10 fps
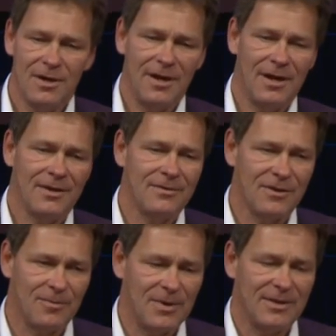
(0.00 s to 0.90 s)
And,
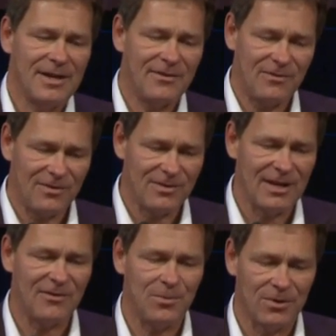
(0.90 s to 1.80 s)
um, and that's,
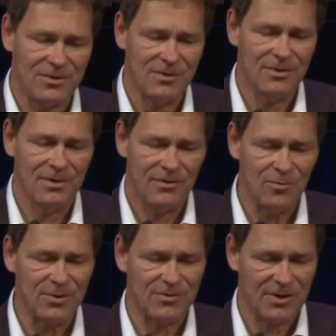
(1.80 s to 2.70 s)
that's what the uh,
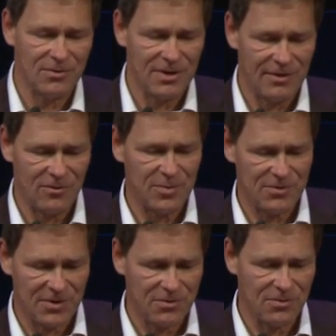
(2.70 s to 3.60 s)
Super Draco does. Super
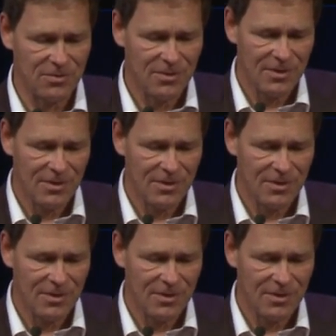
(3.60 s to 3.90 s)
Draco